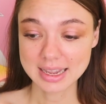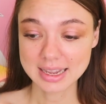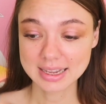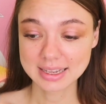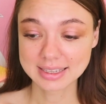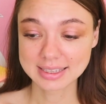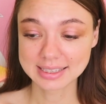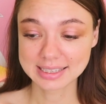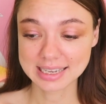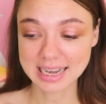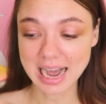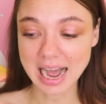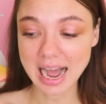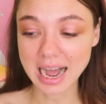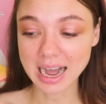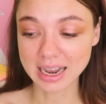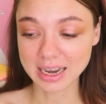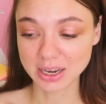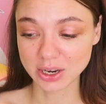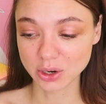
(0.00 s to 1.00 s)
This one is
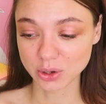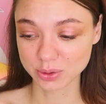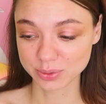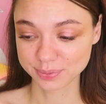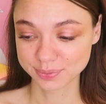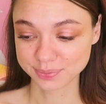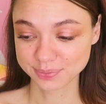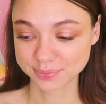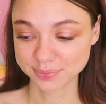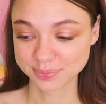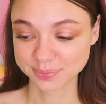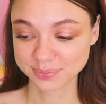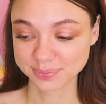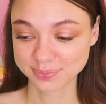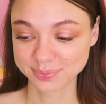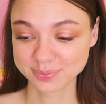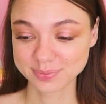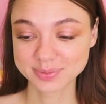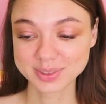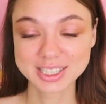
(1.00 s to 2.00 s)
perfect,
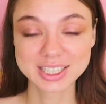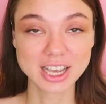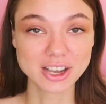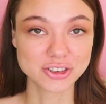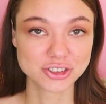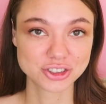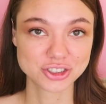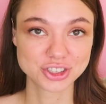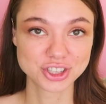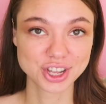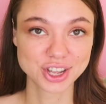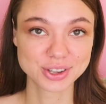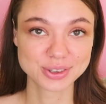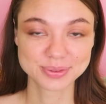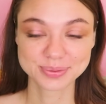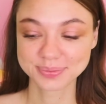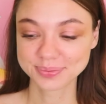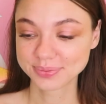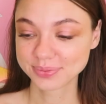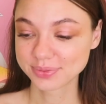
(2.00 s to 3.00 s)
in my
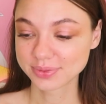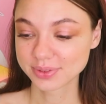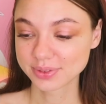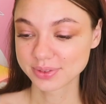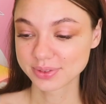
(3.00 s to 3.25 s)
opinion.